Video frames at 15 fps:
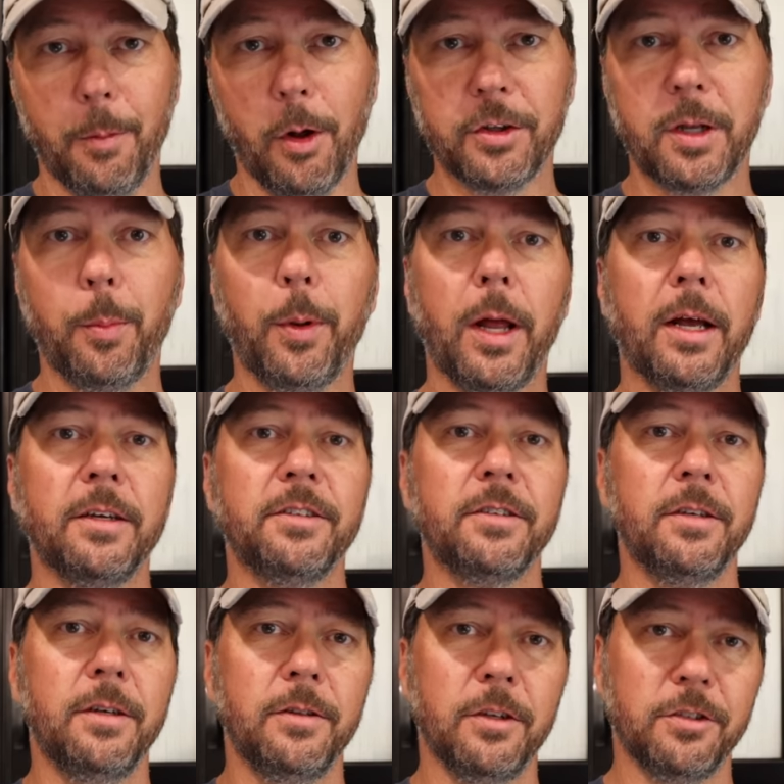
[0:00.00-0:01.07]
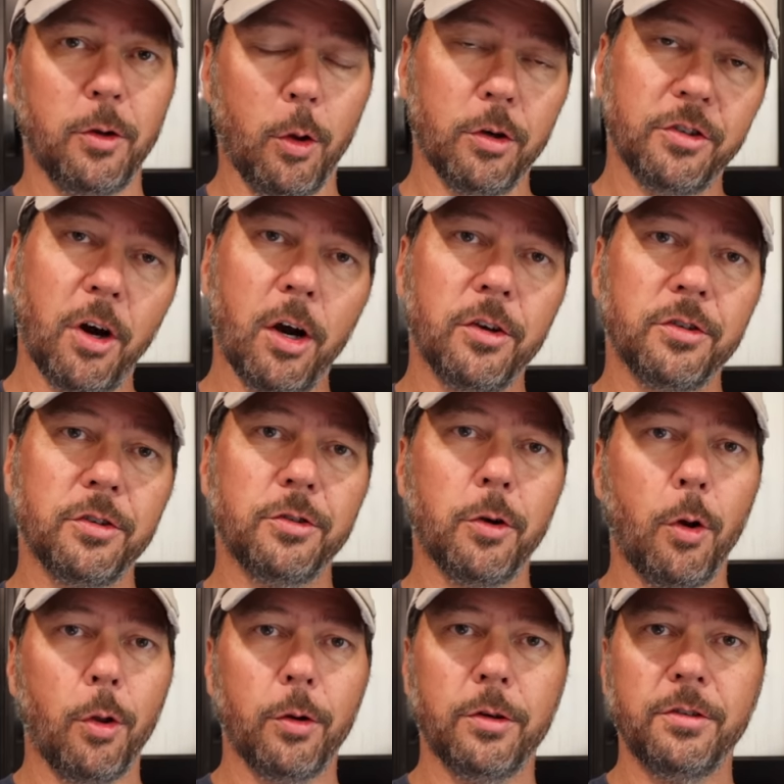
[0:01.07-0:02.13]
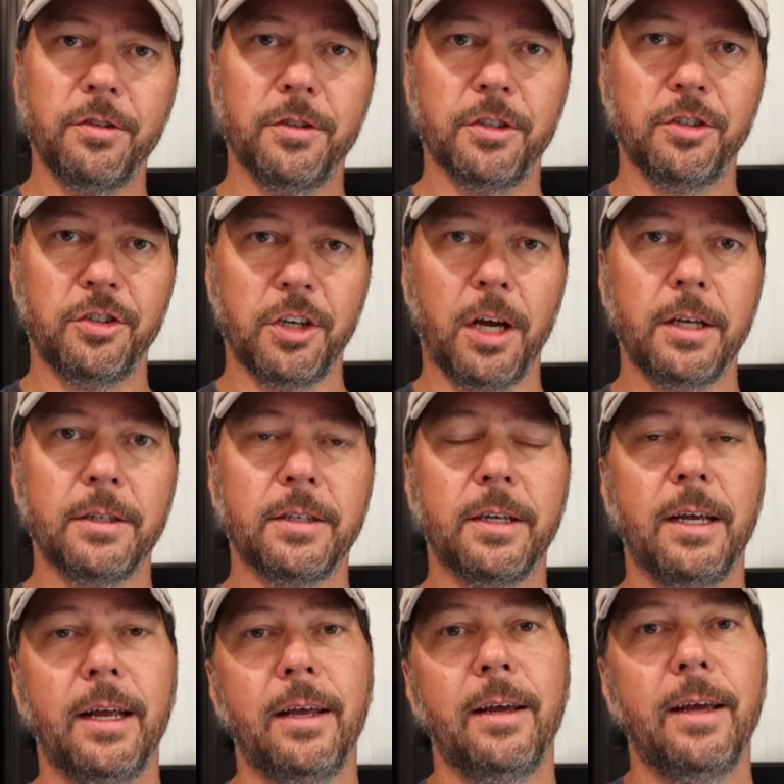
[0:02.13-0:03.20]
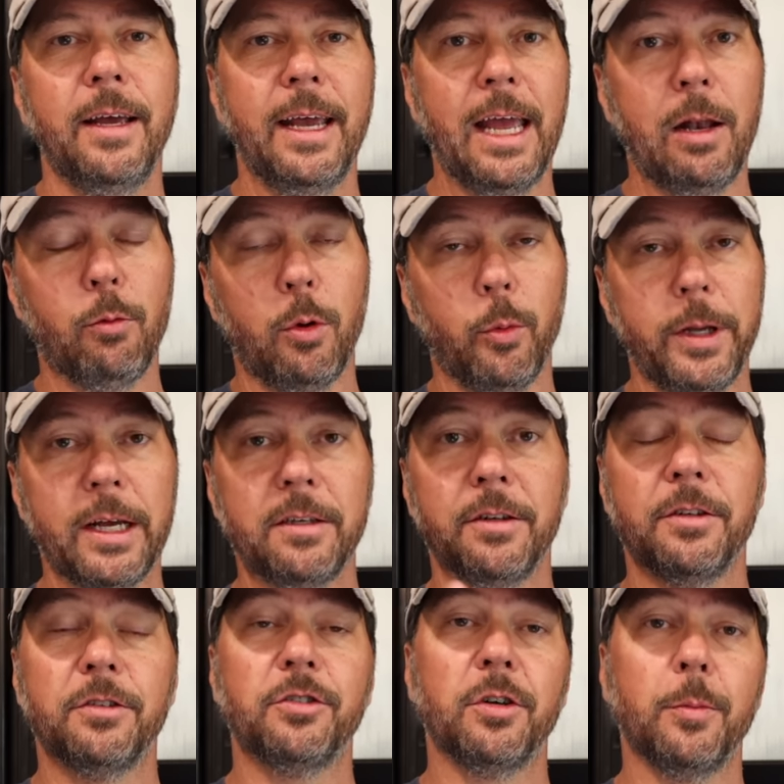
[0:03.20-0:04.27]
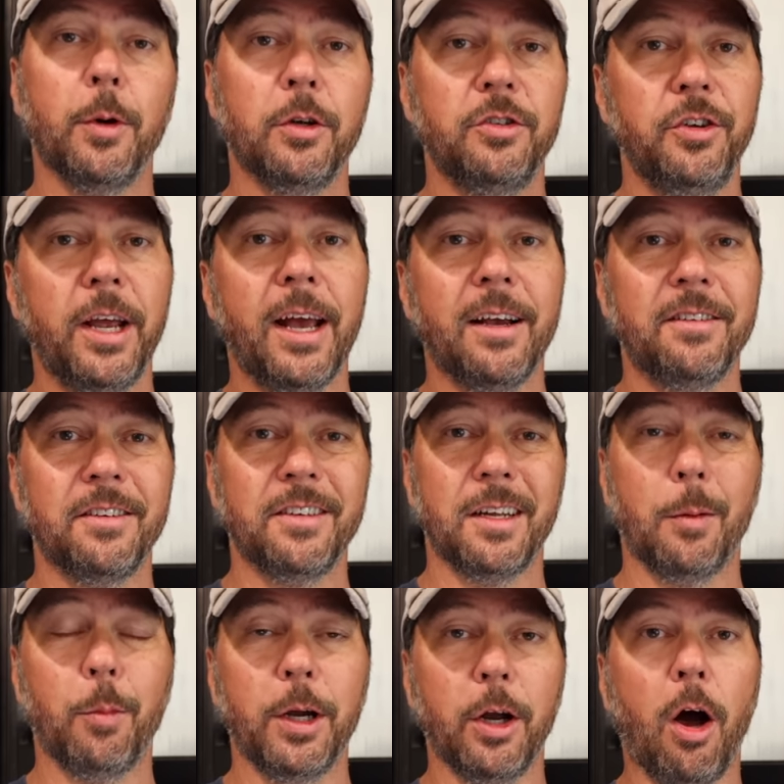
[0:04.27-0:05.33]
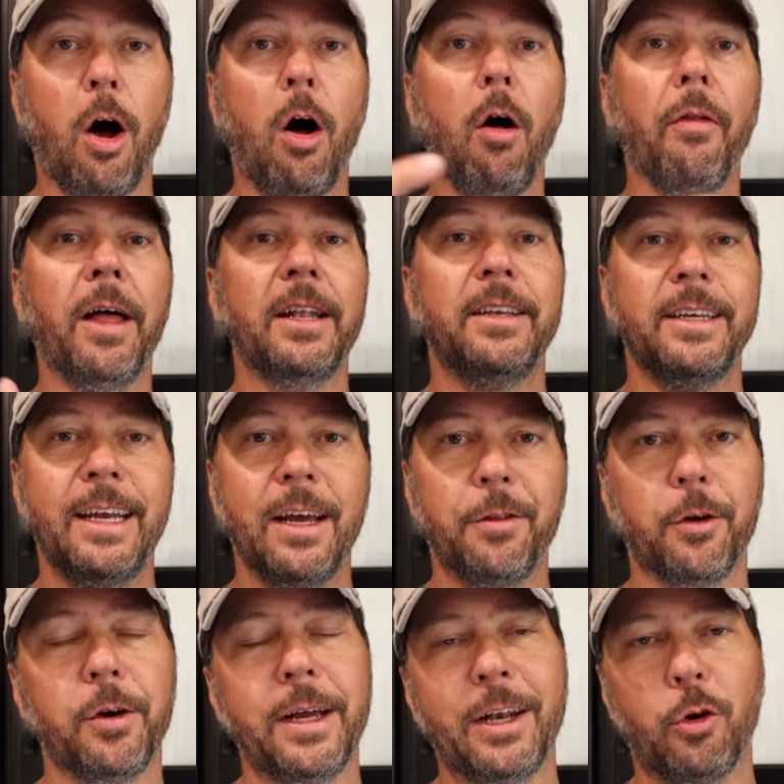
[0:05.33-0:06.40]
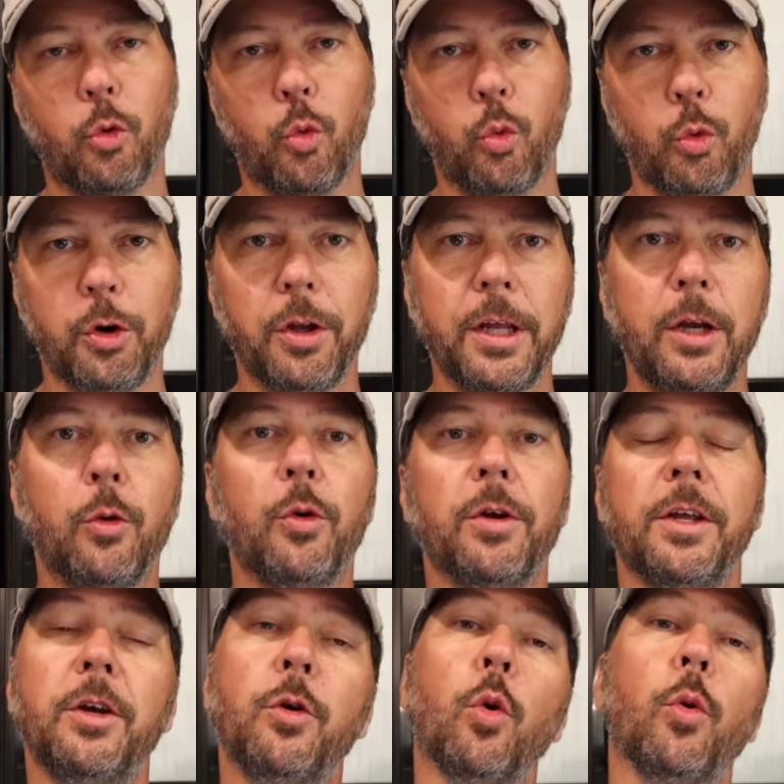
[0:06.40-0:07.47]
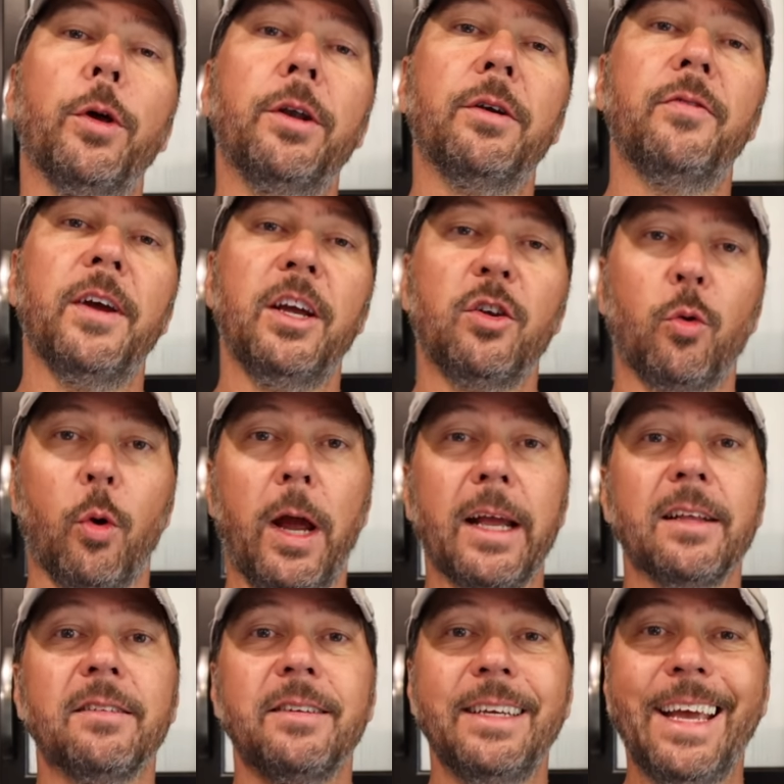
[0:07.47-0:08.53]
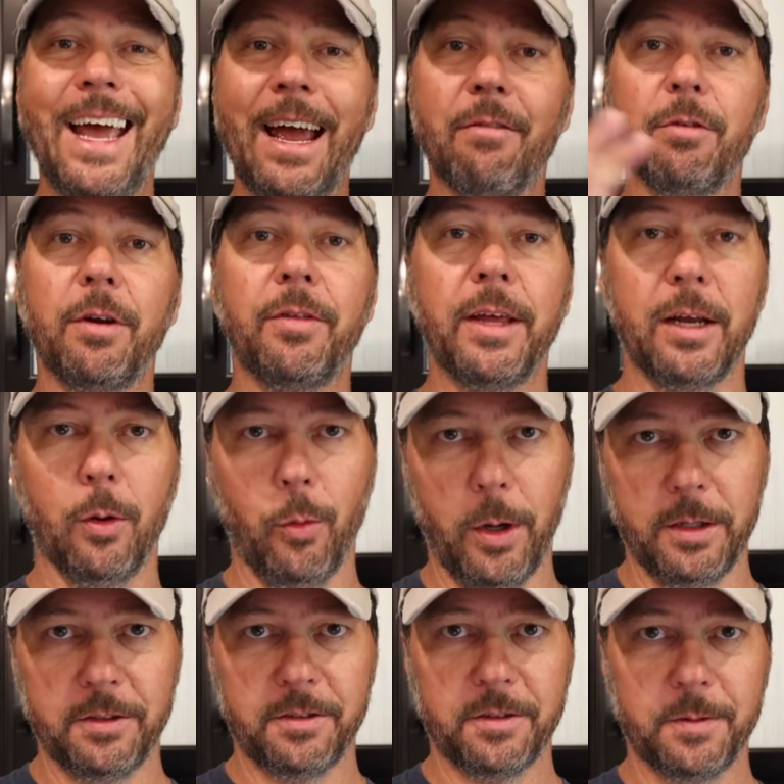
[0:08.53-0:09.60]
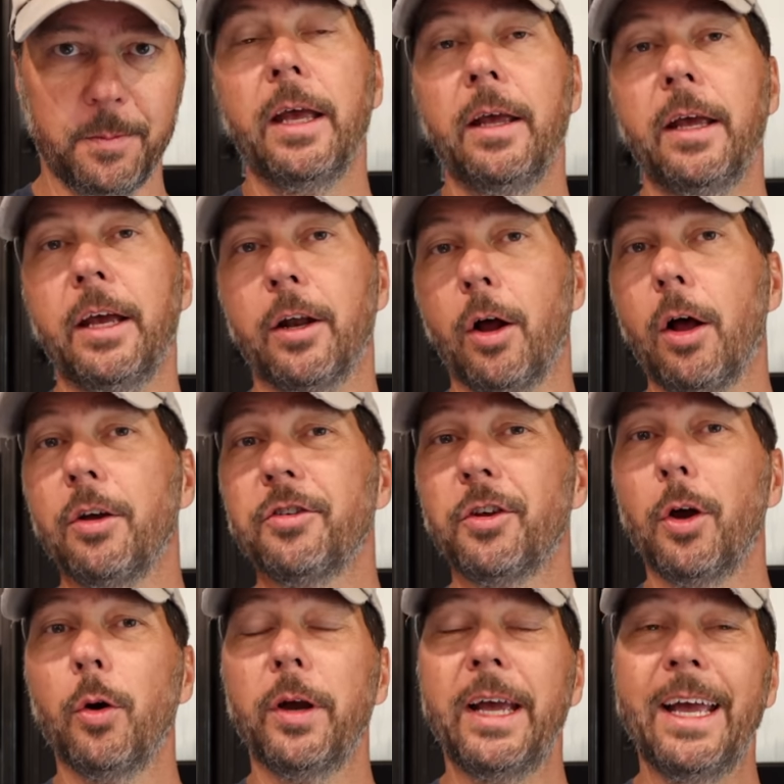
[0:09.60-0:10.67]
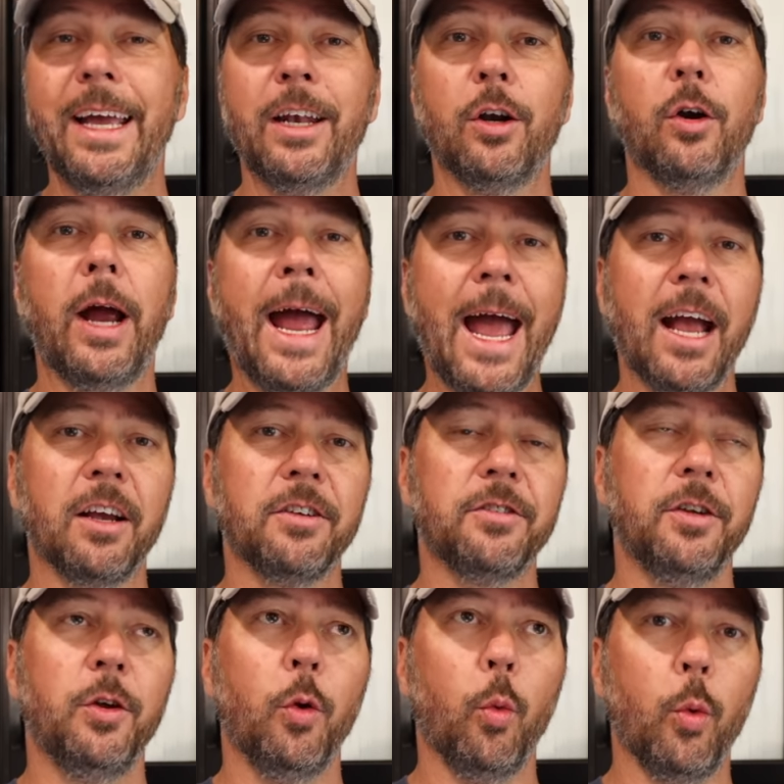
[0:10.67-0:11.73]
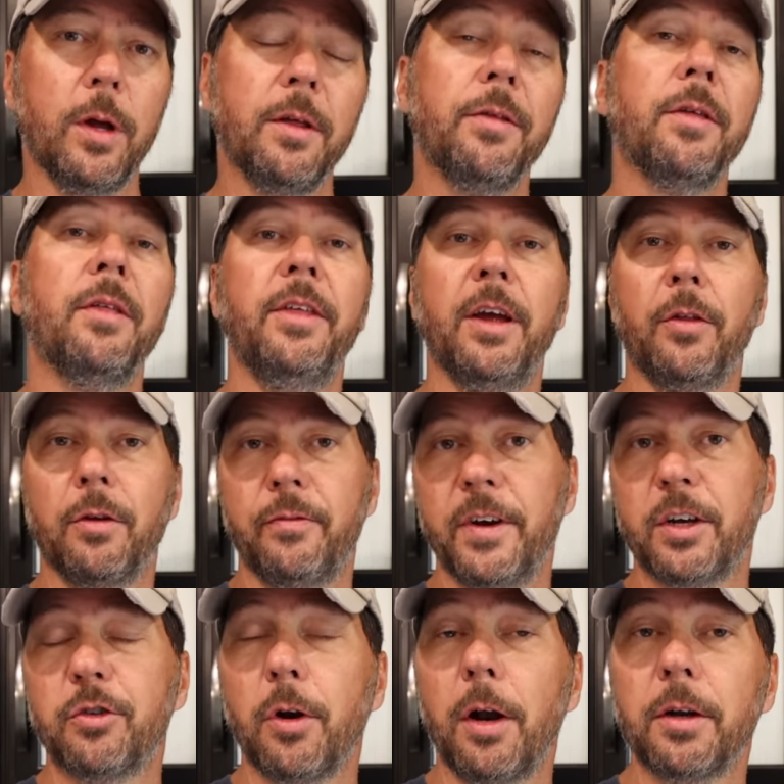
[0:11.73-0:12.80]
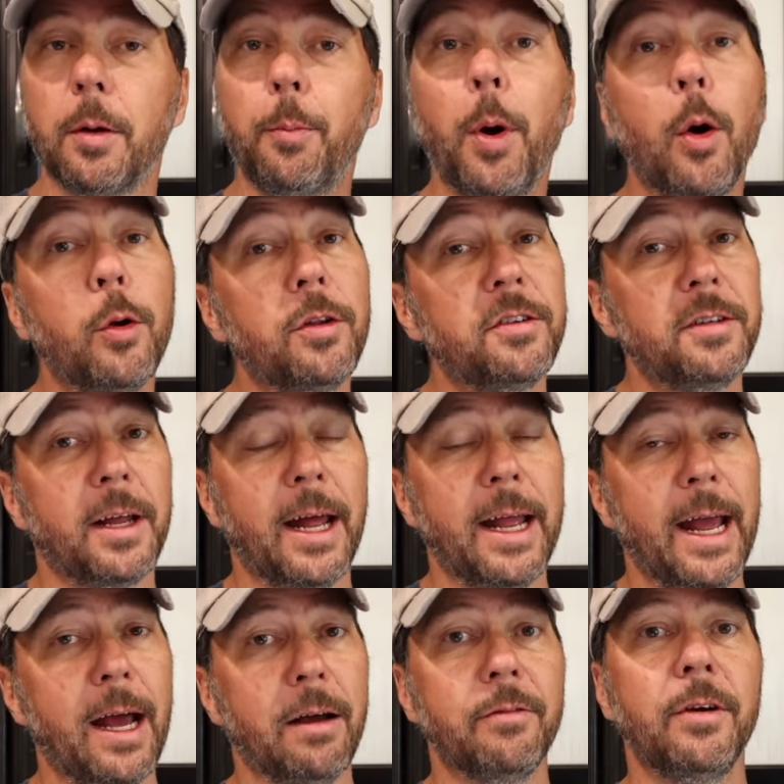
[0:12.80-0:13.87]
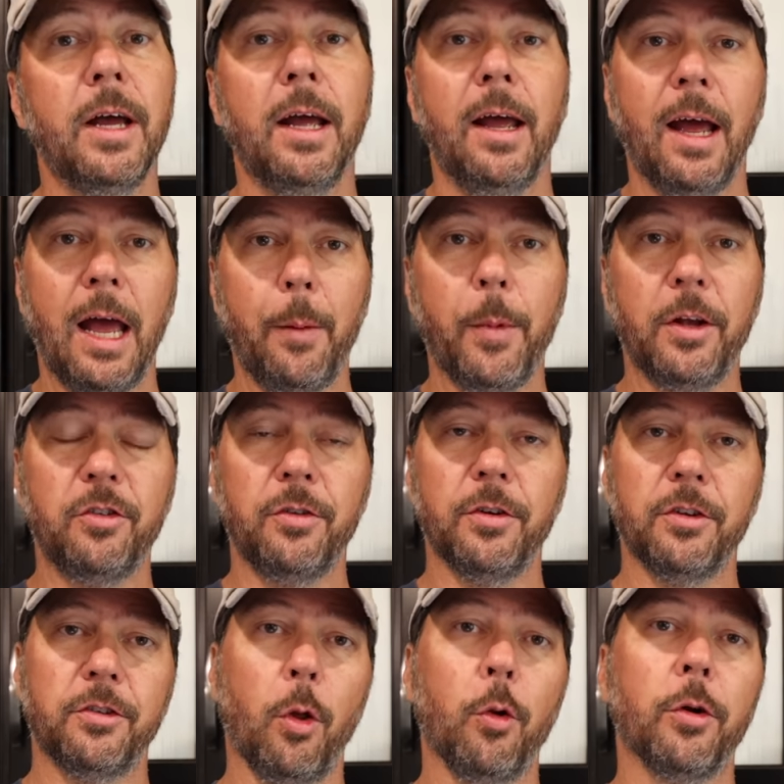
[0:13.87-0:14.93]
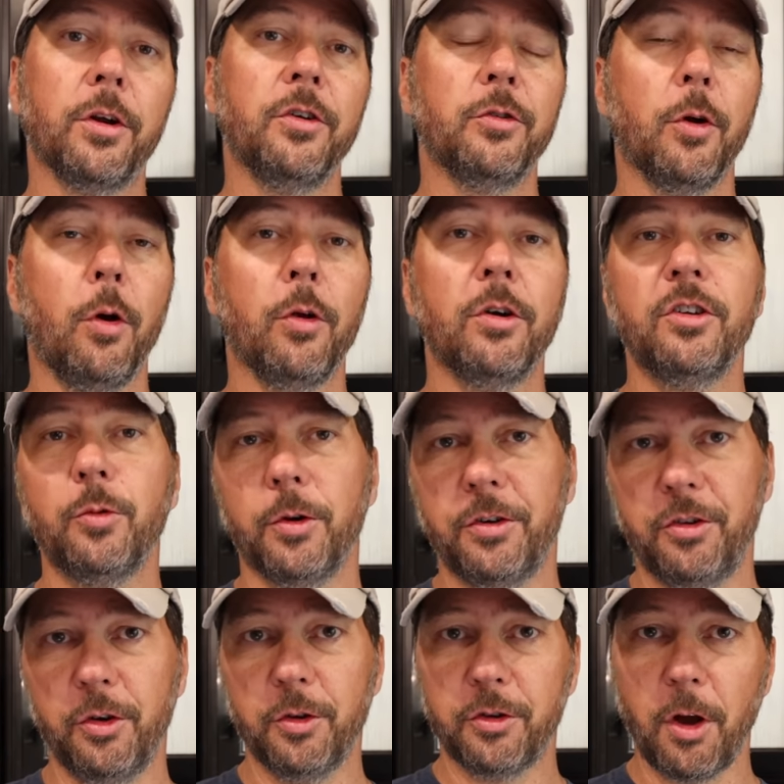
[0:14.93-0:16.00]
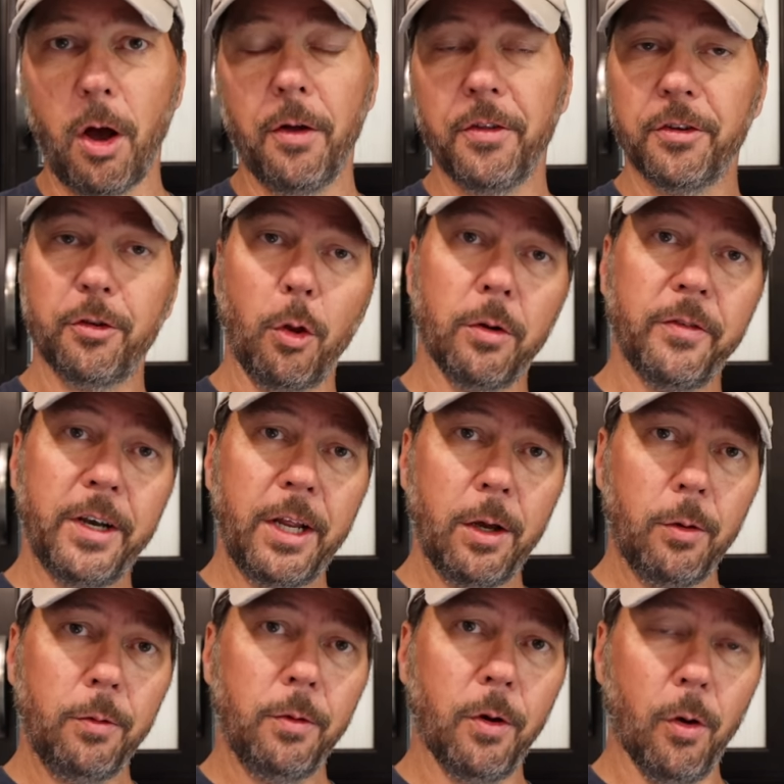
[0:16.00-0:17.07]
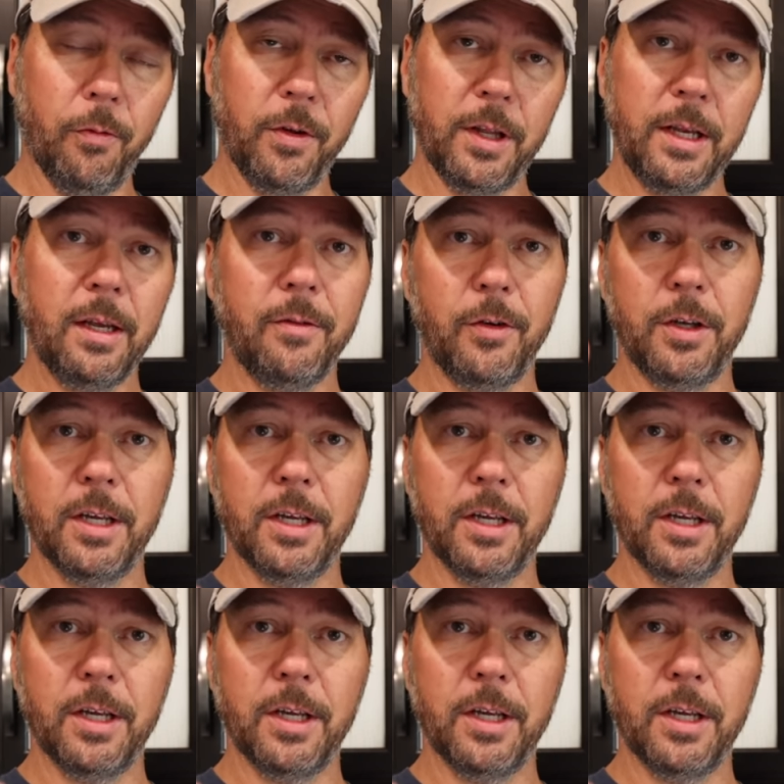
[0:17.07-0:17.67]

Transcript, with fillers: multiplus, the solar charge controllers, the shunt, and when we get to the Cerbo GX, it's gonna bring all that together in a really, really cool interface where I can see everything at once. It also interacts with the other Victron components that I have. I mentioned the solar controllers, which you saw in the solar video. Hopefully, if you